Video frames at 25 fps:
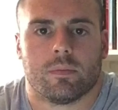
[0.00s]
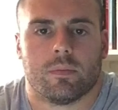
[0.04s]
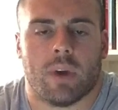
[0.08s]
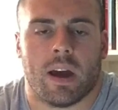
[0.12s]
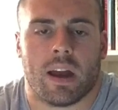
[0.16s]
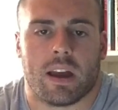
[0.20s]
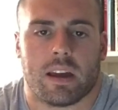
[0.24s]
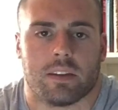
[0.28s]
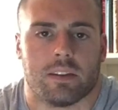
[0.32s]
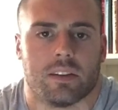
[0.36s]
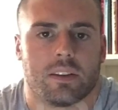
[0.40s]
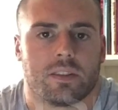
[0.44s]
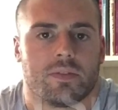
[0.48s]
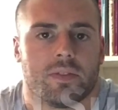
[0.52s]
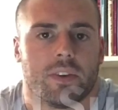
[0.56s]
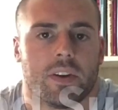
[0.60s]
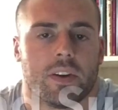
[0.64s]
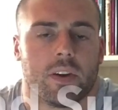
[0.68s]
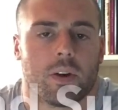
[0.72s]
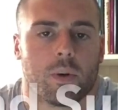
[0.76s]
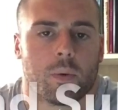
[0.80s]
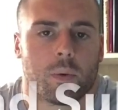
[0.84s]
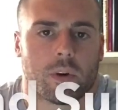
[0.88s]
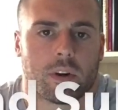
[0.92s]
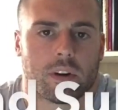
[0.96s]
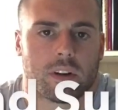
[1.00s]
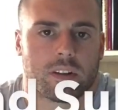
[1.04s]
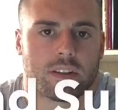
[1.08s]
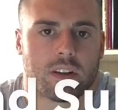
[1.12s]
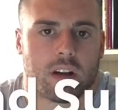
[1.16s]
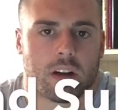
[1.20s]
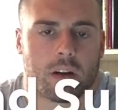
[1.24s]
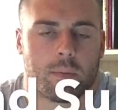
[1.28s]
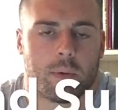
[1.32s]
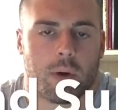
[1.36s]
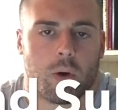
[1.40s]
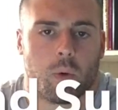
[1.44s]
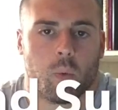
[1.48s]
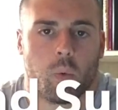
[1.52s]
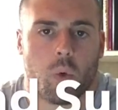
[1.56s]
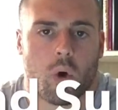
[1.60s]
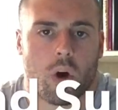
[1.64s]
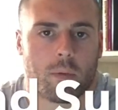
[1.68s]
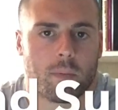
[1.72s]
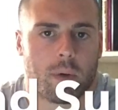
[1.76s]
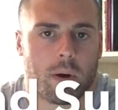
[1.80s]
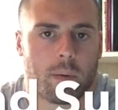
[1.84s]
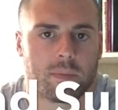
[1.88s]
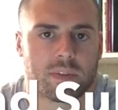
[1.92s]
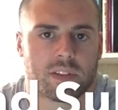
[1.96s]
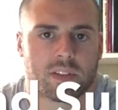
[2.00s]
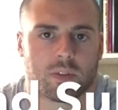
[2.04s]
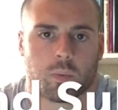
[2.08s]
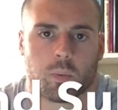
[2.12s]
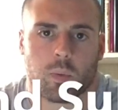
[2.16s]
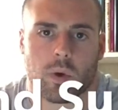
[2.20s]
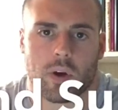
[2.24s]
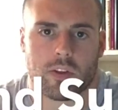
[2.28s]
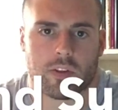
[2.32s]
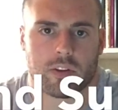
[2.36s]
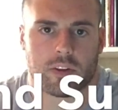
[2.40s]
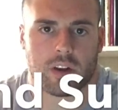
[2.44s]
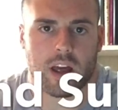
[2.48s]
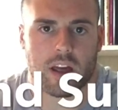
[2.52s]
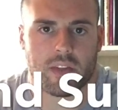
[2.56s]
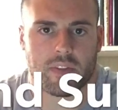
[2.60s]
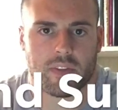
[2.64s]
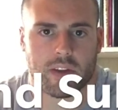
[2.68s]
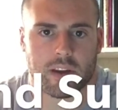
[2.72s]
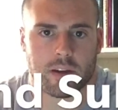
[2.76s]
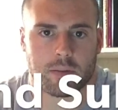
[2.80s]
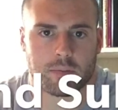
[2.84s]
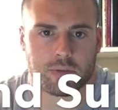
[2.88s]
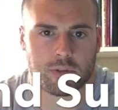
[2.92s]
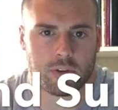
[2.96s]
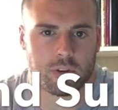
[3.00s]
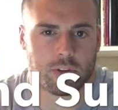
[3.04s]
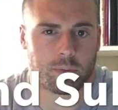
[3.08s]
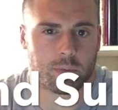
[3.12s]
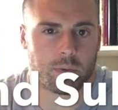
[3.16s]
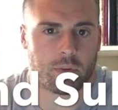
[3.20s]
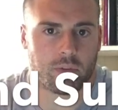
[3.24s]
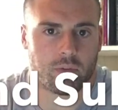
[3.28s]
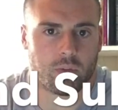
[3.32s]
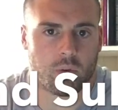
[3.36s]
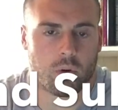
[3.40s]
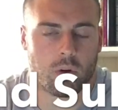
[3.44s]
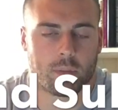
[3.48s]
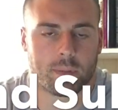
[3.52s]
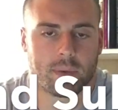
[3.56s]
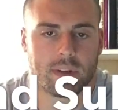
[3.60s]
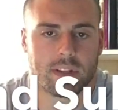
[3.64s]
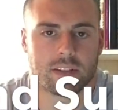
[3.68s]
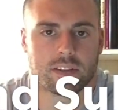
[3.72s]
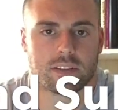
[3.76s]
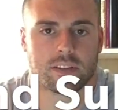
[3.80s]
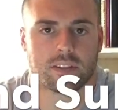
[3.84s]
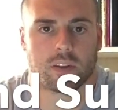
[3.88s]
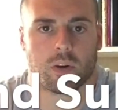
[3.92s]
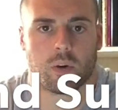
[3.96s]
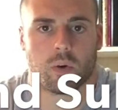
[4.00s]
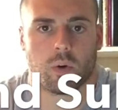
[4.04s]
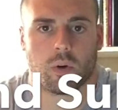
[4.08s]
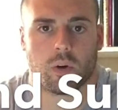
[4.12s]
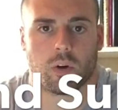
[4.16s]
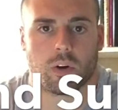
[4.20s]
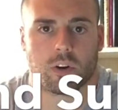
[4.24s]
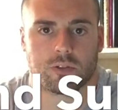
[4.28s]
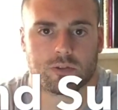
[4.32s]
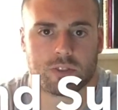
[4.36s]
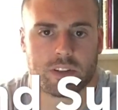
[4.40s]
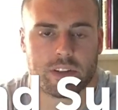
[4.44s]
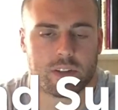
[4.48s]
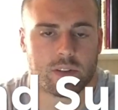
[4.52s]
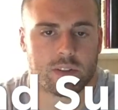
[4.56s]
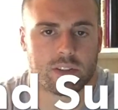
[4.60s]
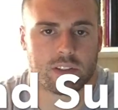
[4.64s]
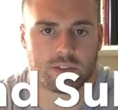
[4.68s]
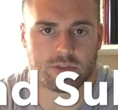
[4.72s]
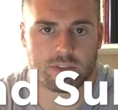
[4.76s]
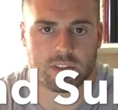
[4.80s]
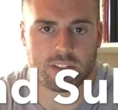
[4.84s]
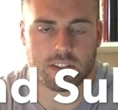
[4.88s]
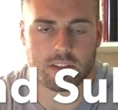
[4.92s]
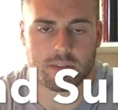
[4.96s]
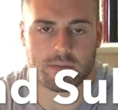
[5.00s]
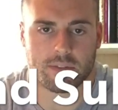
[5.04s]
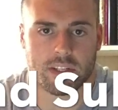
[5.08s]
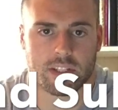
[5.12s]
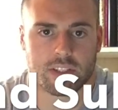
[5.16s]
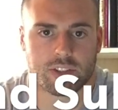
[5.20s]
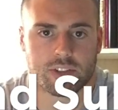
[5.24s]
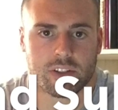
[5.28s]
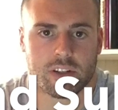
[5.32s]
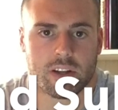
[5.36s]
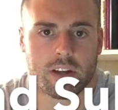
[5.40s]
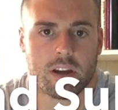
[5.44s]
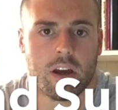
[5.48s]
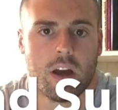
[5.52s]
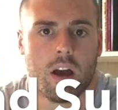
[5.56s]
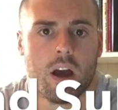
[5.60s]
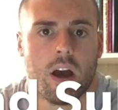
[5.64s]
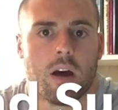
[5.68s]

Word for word: Hey, in this video, we're going to talk about warm-ups, whether or not they improve performance or reduce the risk of injury.